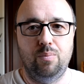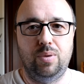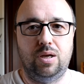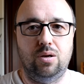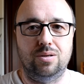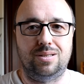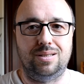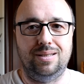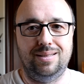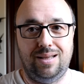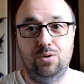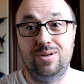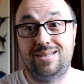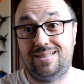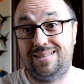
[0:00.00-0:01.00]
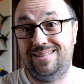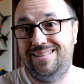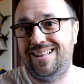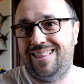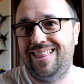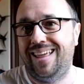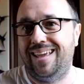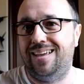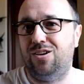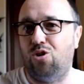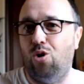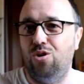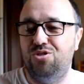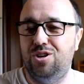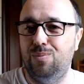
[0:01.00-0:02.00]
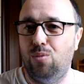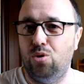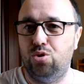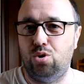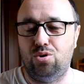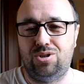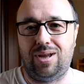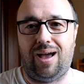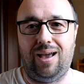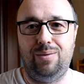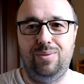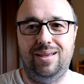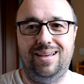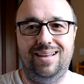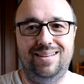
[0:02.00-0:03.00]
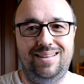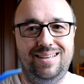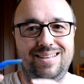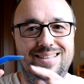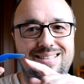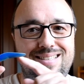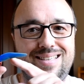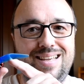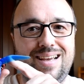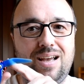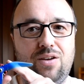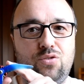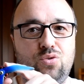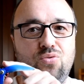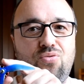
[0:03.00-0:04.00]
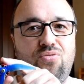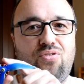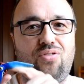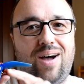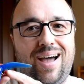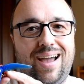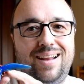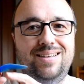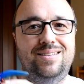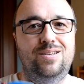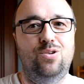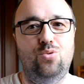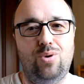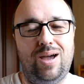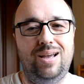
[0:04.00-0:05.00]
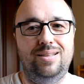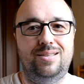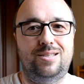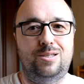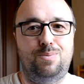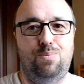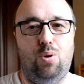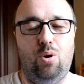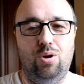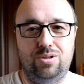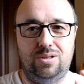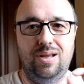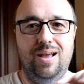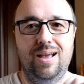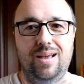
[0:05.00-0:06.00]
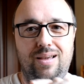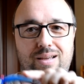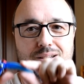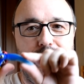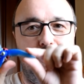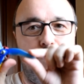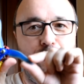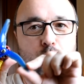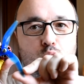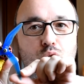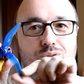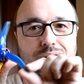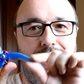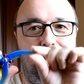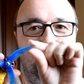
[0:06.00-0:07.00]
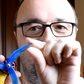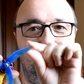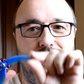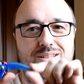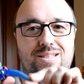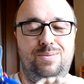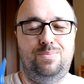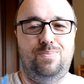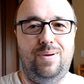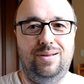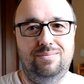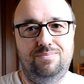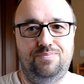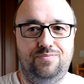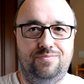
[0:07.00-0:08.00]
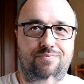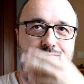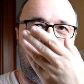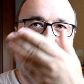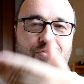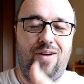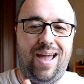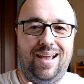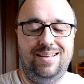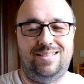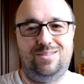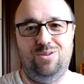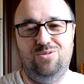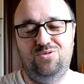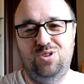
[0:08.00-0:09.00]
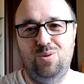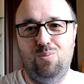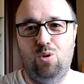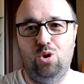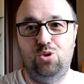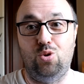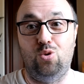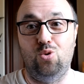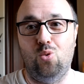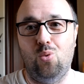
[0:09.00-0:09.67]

because there is the thing called the motor timing and ESC have to find the right spot in the rotation phase of the motor